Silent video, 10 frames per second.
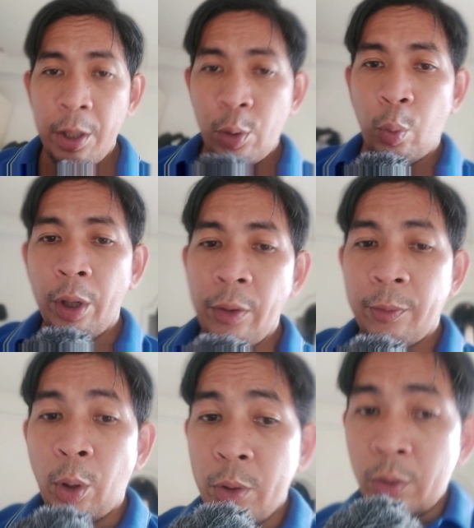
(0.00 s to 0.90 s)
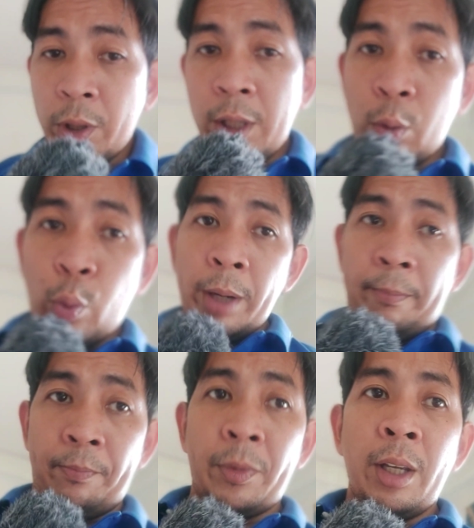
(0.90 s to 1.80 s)
a month's worth of groceries at a
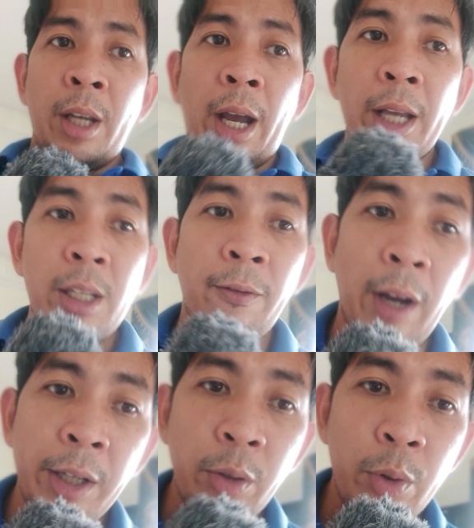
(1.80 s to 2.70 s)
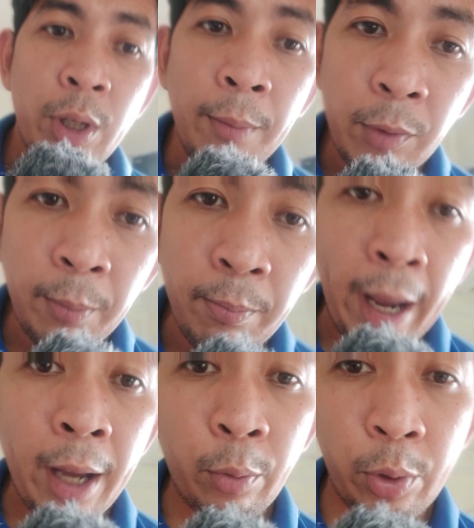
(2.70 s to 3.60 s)
whim, as if I knew something
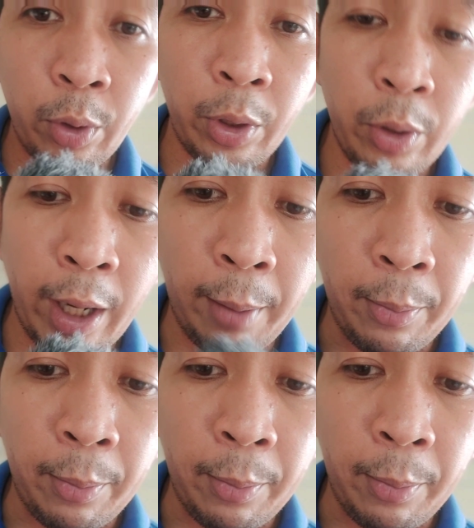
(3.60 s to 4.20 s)
bad was going to